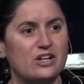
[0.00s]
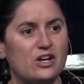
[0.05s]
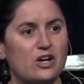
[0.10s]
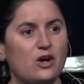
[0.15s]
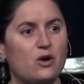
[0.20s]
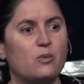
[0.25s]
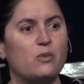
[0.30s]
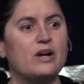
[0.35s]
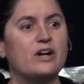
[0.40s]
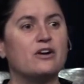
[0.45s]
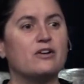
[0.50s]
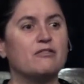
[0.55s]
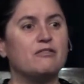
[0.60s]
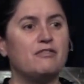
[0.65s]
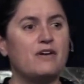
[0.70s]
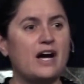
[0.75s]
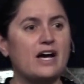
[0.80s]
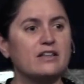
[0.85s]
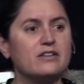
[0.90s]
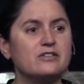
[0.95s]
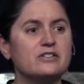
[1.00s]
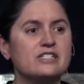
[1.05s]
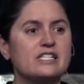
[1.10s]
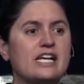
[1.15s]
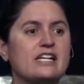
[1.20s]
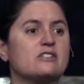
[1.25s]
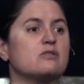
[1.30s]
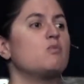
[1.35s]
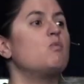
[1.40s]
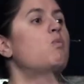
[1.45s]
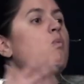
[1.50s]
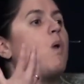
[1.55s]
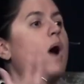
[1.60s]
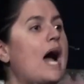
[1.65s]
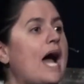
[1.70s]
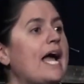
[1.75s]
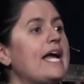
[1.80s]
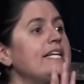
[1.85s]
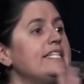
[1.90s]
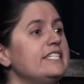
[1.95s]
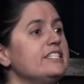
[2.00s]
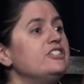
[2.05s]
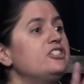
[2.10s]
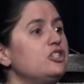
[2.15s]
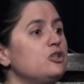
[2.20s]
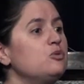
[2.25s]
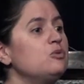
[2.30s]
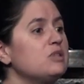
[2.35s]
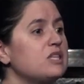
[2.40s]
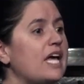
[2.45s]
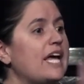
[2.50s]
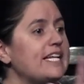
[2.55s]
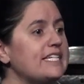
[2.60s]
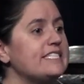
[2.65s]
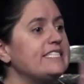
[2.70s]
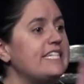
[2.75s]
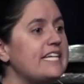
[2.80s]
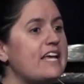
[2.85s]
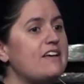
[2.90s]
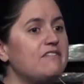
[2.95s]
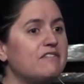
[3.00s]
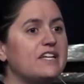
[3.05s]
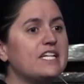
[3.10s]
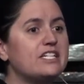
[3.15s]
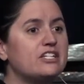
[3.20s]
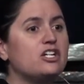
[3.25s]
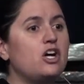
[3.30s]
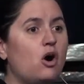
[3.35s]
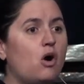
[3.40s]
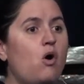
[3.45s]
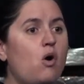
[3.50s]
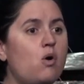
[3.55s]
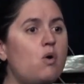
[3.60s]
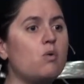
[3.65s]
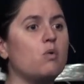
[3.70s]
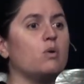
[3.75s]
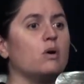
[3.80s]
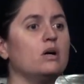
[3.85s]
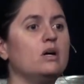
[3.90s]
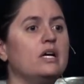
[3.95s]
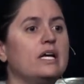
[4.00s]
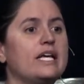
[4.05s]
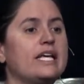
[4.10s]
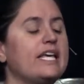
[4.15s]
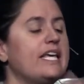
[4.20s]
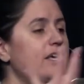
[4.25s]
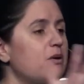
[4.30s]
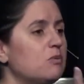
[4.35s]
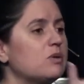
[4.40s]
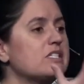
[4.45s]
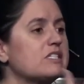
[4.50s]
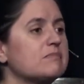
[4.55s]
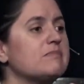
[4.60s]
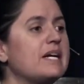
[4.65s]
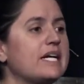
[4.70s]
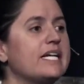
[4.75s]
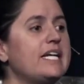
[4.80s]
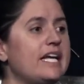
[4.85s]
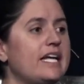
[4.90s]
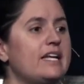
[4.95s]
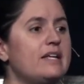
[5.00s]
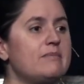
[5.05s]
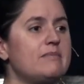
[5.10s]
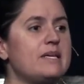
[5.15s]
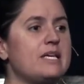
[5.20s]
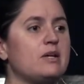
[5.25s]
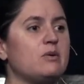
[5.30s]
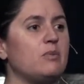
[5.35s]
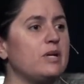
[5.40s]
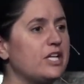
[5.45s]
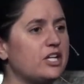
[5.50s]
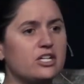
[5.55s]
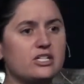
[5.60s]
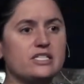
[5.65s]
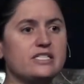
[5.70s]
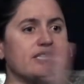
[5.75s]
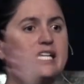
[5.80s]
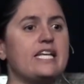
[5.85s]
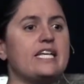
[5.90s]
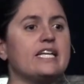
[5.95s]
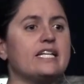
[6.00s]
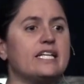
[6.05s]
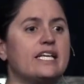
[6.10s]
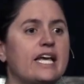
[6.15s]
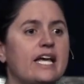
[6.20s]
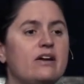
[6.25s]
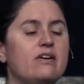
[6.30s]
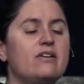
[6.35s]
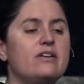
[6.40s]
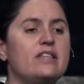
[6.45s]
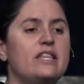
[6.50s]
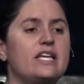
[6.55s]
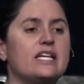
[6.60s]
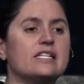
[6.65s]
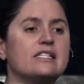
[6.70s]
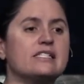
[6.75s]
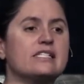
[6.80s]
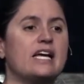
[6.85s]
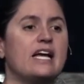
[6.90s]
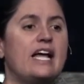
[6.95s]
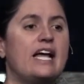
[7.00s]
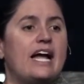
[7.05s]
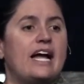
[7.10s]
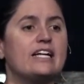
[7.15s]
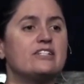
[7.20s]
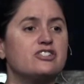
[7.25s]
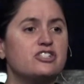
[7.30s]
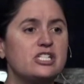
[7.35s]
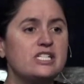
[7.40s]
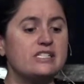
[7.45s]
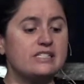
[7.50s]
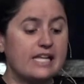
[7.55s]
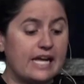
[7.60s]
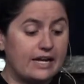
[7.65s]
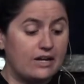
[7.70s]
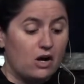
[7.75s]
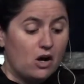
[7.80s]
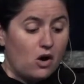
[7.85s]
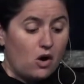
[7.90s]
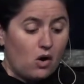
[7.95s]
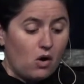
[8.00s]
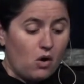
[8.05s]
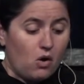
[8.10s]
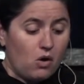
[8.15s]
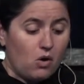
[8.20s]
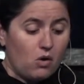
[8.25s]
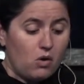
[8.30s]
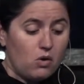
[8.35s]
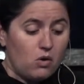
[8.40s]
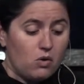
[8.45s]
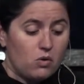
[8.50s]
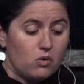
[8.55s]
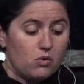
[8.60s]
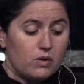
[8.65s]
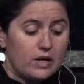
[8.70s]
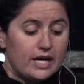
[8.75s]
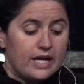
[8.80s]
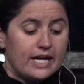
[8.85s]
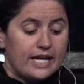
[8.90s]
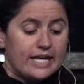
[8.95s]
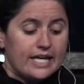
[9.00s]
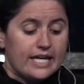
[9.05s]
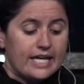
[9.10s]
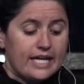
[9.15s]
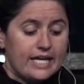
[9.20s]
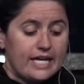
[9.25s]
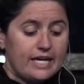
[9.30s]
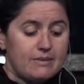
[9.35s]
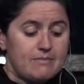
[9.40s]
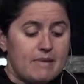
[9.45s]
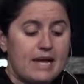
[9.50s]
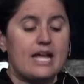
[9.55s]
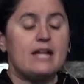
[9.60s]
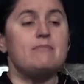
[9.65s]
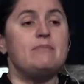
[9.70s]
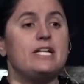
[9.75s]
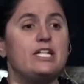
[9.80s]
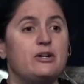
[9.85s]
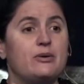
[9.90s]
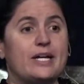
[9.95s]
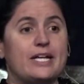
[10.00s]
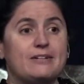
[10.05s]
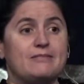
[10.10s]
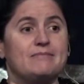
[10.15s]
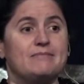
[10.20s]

when her father says, Why did you let David go? He was my enemy. We could have taken care of this. And she said, Oh, he made me do it.